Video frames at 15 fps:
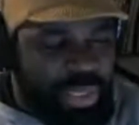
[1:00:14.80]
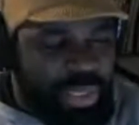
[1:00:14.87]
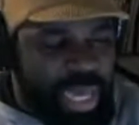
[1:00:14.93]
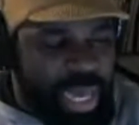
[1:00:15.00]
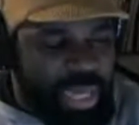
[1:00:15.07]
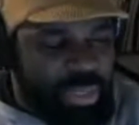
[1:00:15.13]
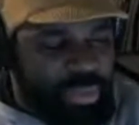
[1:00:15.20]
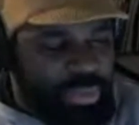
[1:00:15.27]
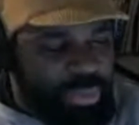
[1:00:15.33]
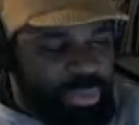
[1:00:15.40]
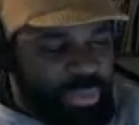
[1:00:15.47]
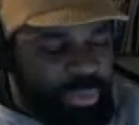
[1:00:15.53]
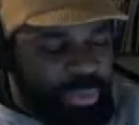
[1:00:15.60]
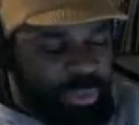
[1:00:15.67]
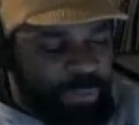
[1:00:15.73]
that
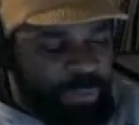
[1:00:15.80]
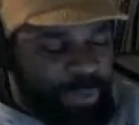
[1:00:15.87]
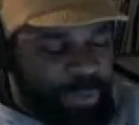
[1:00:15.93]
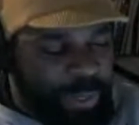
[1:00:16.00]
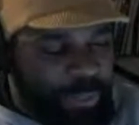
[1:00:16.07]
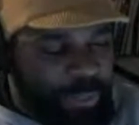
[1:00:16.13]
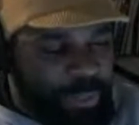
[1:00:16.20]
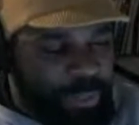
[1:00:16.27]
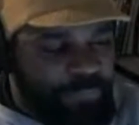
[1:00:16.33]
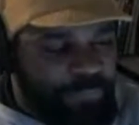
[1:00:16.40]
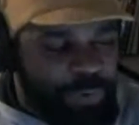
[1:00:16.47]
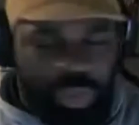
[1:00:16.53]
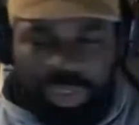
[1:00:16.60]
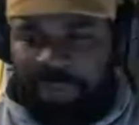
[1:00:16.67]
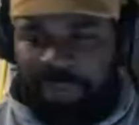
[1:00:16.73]
and
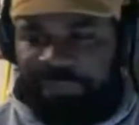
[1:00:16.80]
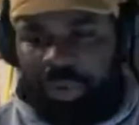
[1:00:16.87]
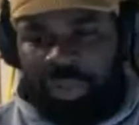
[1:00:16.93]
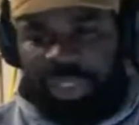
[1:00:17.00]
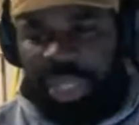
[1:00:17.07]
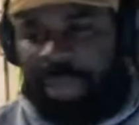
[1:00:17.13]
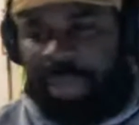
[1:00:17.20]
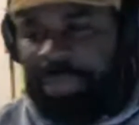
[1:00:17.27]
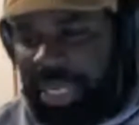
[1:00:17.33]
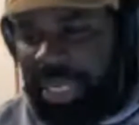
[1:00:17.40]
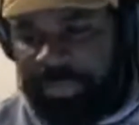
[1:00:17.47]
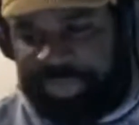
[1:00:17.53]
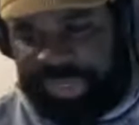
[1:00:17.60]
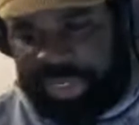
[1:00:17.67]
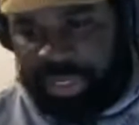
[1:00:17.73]
Photoshop. Photoshop
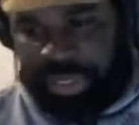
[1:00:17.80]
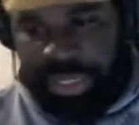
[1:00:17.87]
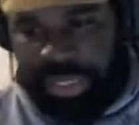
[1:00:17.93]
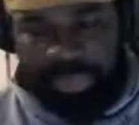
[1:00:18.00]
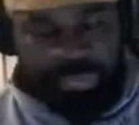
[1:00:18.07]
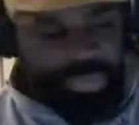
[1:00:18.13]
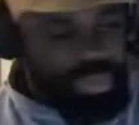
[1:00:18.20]
90% of the time.